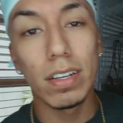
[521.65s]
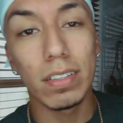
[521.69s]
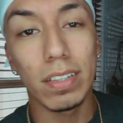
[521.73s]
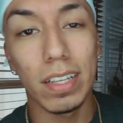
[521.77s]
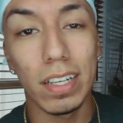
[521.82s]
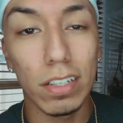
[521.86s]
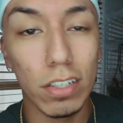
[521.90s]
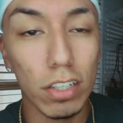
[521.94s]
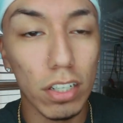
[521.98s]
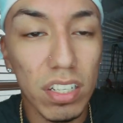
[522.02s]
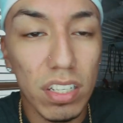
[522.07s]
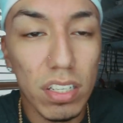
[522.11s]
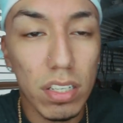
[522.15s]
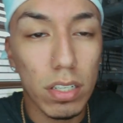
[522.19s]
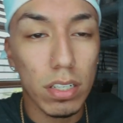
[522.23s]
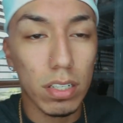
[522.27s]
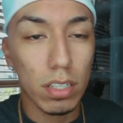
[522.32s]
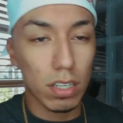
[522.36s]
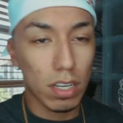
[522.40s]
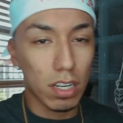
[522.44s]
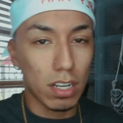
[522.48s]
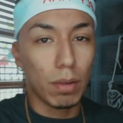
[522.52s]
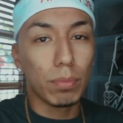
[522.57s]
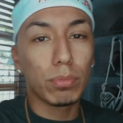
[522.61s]
then just
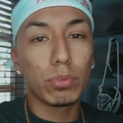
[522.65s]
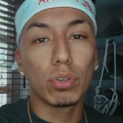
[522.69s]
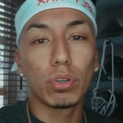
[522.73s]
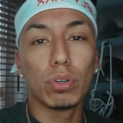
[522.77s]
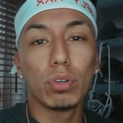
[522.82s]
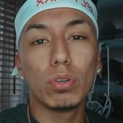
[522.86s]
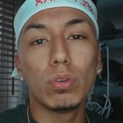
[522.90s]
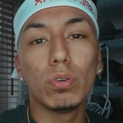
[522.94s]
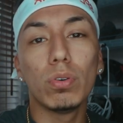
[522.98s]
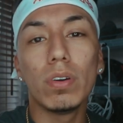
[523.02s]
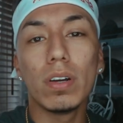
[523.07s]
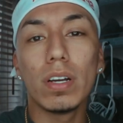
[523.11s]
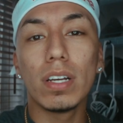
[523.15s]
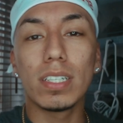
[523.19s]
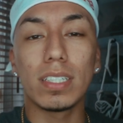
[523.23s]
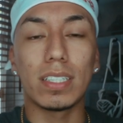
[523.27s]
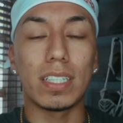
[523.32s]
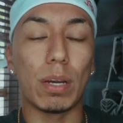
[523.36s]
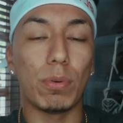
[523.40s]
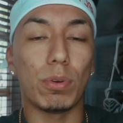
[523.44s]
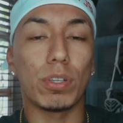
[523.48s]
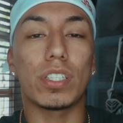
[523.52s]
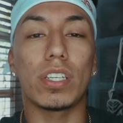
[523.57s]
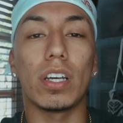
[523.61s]
come through,
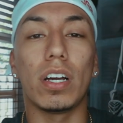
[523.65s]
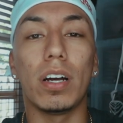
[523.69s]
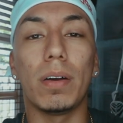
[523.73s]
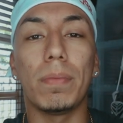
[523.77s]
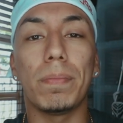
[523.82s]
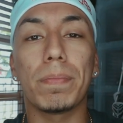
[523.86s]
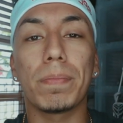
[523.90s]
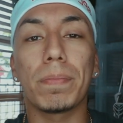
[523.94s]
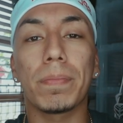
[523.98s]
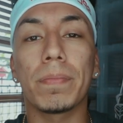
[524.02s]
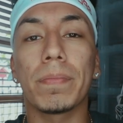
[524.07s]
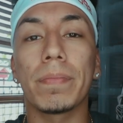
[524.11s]
say what's up.